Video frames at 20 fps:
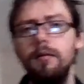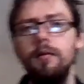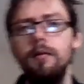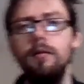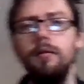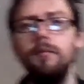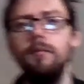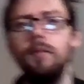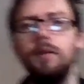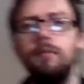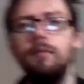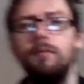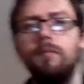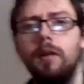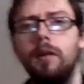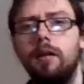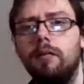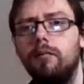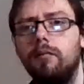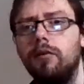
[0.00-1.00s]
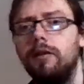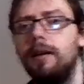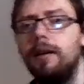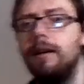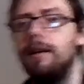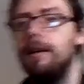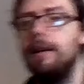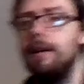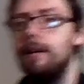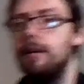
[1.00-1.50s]
Oops, better put
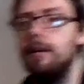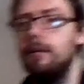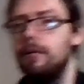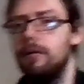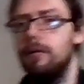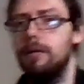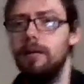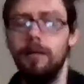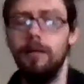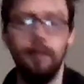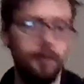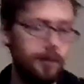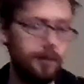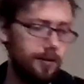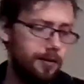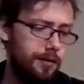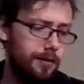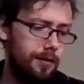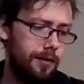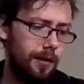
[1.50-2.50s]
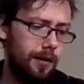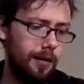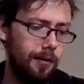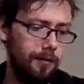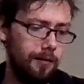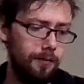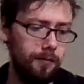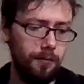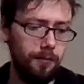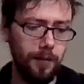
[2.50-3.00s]
that there as it'll just
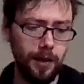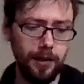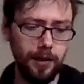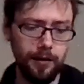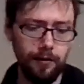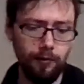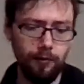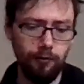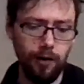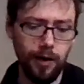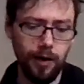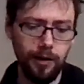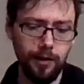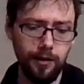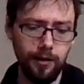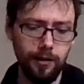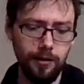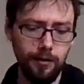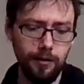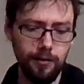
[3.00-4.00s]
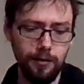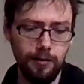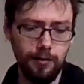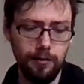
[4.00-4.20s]
start making a bracket.